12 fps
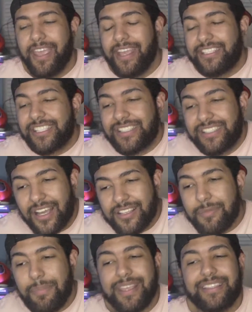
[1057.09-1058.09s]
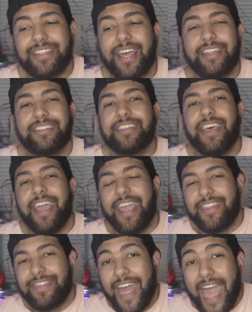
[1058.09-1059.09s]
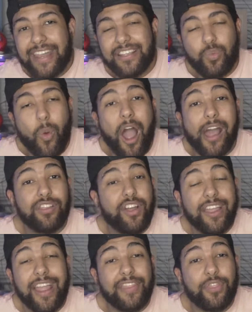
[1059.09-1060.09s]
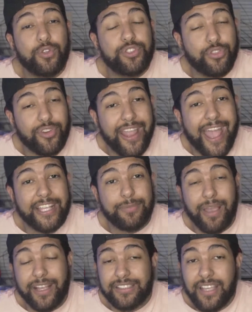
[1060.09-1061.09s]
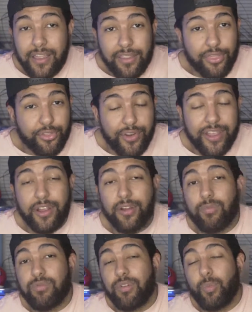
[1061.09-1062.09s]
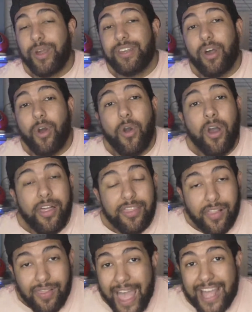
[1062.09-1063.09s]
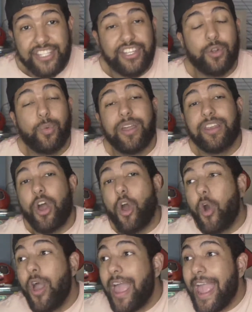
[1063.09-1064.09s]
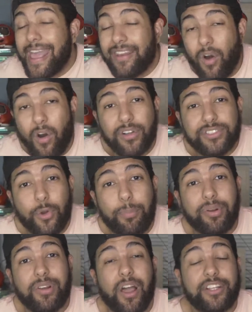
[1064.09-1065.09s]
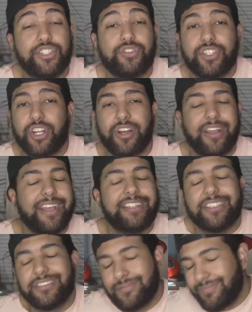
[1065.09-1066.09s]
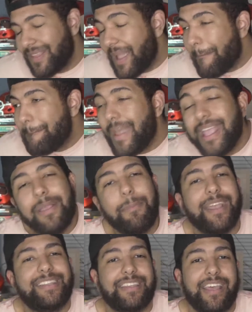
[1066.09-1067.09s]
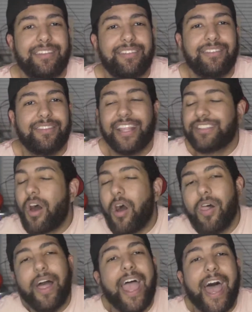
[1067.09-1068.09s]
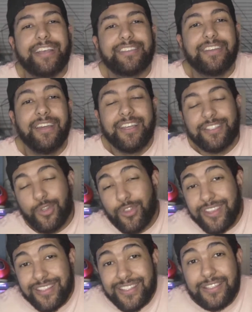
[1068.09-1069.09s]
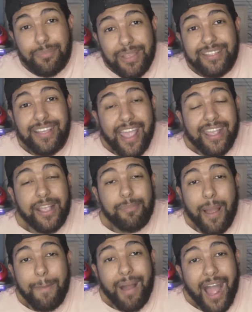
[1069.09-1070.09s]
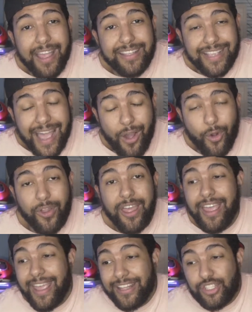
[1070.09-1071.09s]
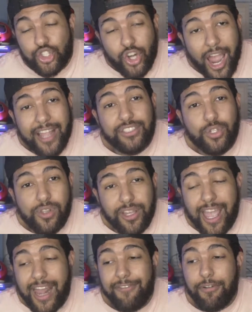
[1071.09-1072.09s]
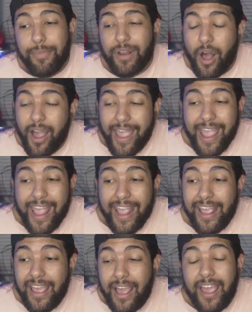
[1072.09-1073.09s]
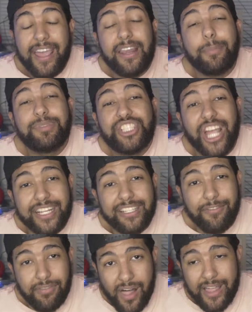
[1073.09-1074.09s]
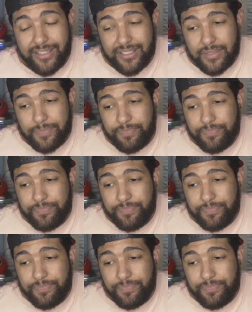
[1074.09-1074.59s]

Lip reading: It just doesn't make sense, and that is why looking at those three aspects, the 3-year window, the last year window, and also production returning, it just make it make sense. That's all I ask. So this is me taking my bias out and trying to look at it from an objective lens.